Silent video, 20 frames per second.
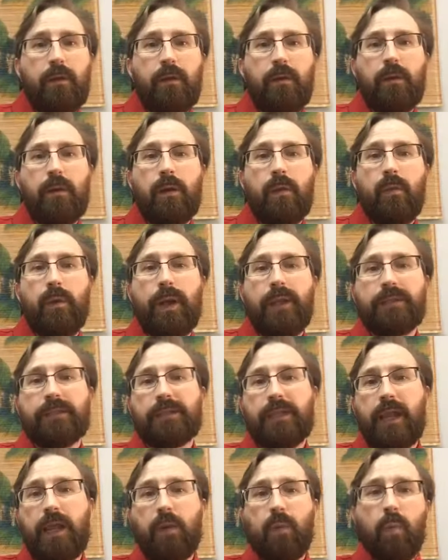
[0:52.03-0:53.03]
And when I
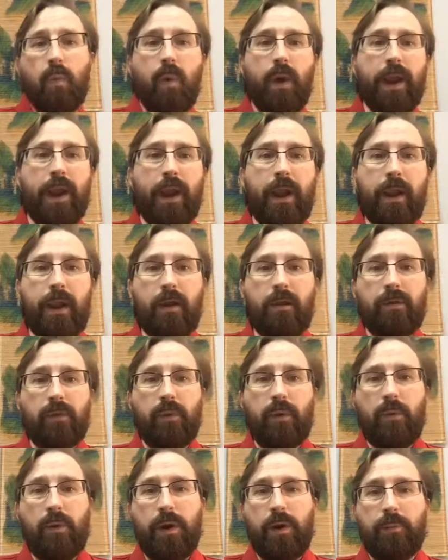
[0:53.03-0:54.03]
say where do
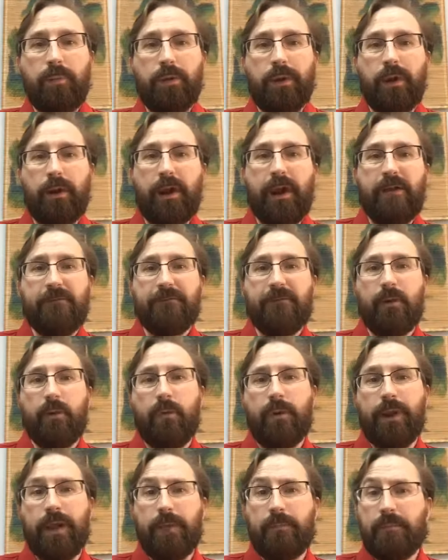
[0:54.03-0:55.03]
we want to put our effort,
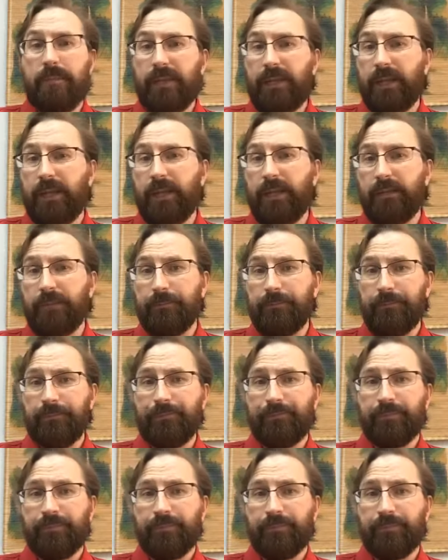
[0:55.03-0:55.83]
what I mean